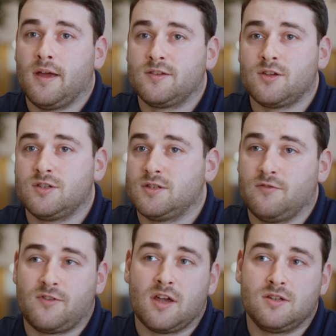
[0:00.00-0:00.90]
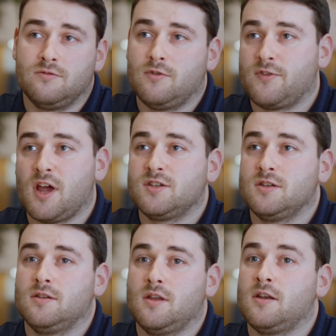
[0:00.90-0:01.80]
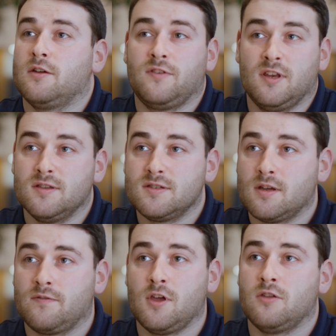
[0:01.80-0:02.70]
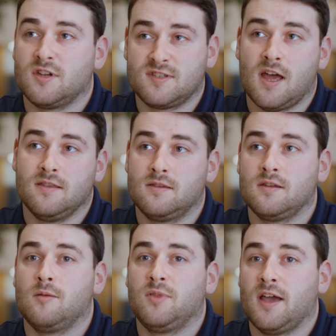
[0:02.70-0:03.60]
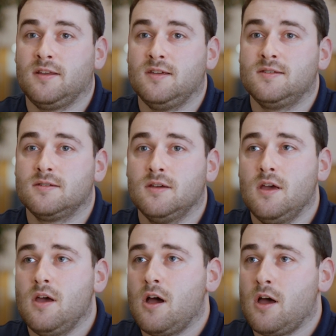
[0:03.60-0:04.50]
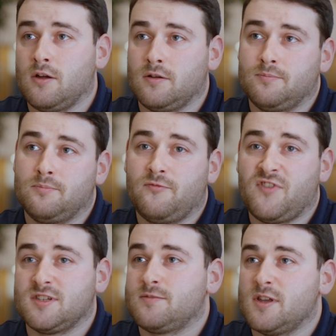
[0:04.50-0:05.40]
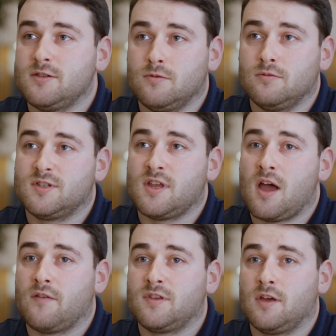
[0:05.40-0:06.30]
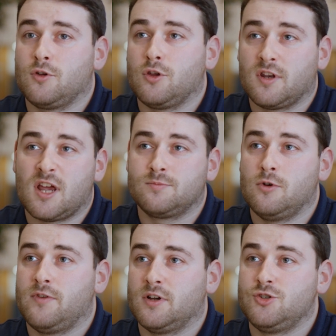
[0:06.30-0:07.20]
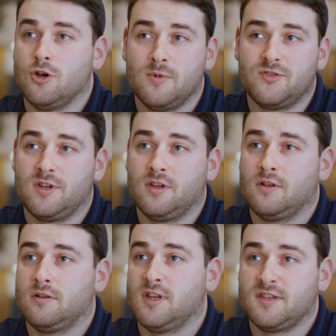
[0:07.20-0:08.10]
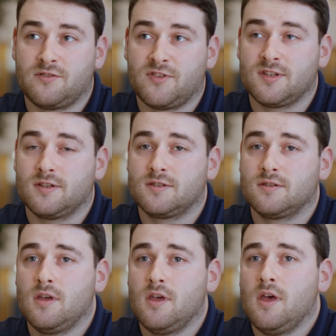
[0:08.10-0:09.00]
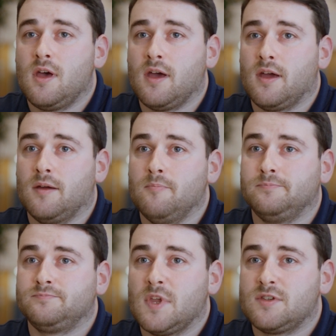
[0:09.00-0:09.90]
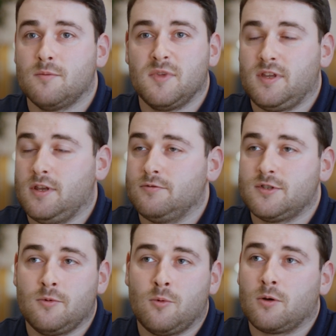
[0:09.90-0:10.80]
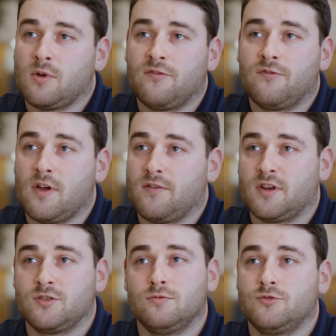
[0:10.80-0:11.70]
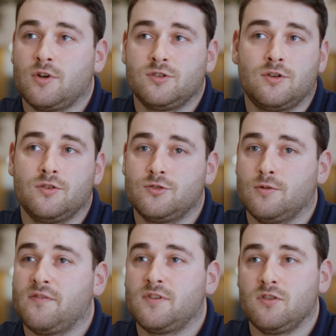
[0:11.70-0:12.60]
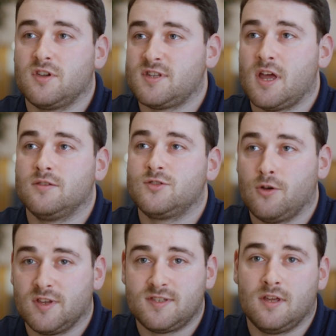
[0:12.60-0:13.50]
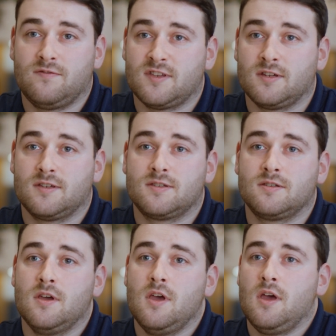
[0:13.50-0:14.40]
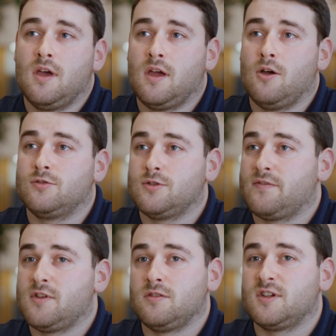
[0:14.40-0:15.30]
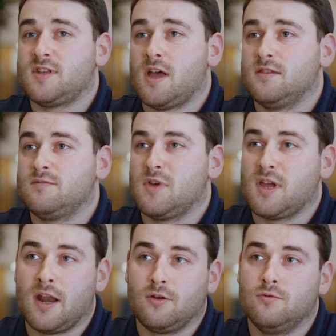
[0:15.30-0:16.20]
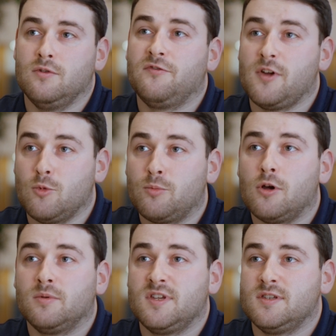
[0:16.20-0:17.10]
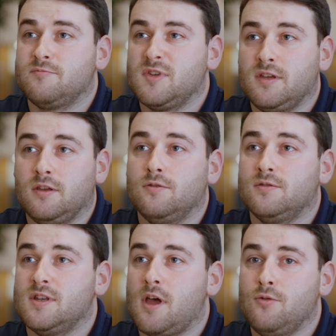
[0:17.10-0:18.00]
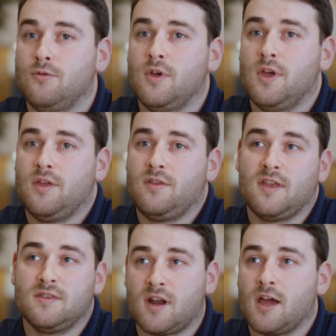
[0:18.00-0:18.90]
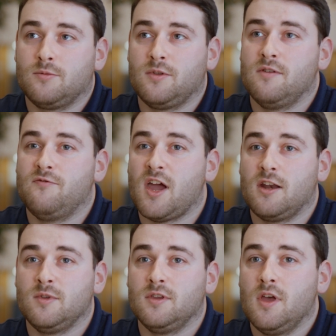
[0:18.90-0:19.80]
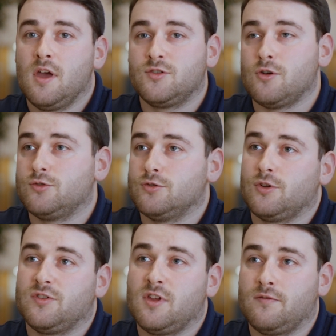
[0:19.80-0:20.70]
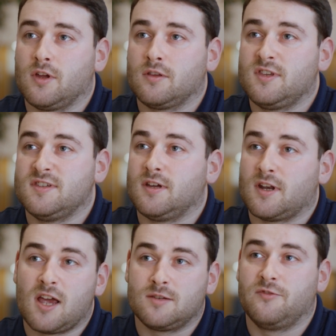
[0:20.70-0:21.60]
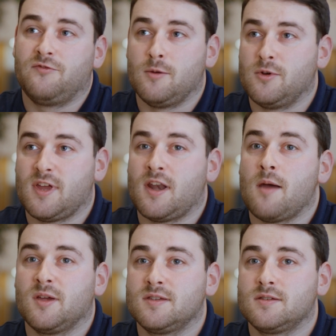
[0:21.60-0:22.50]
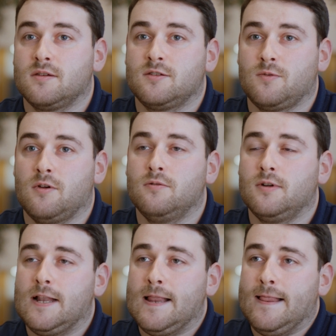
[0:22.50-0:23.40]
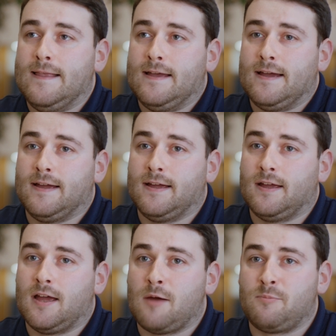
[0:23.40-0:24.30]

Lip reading: such as diffraction, refraction, interference to understand and apply these. Other physics principles that I have to have a good grasp of are geometry, laser physics. Some materials that we work with have a crystal structure, so I have to understand solid state physics. I also have to understand mechanical and thermal properties of materials and how they interact with the environment. It's also good to have a decent grasp of thermodynamics as well. I'm